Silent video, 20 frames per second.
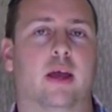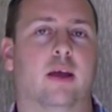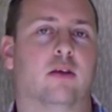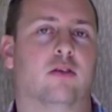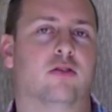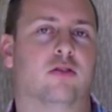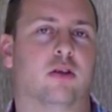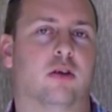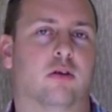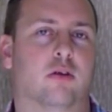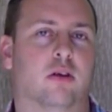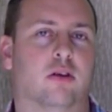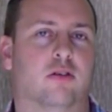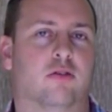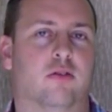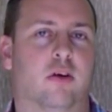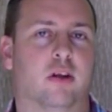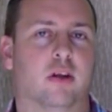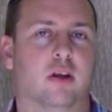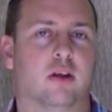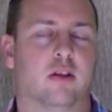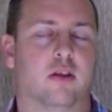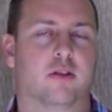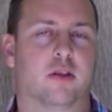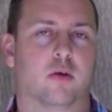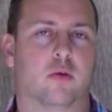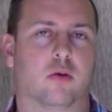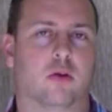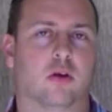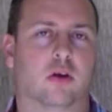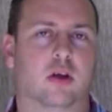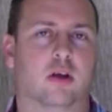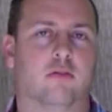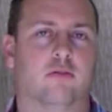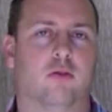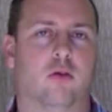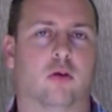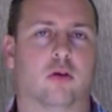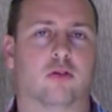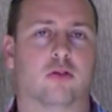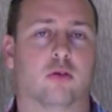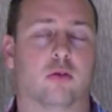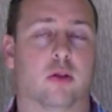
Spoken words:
A-series funding that they were looking for.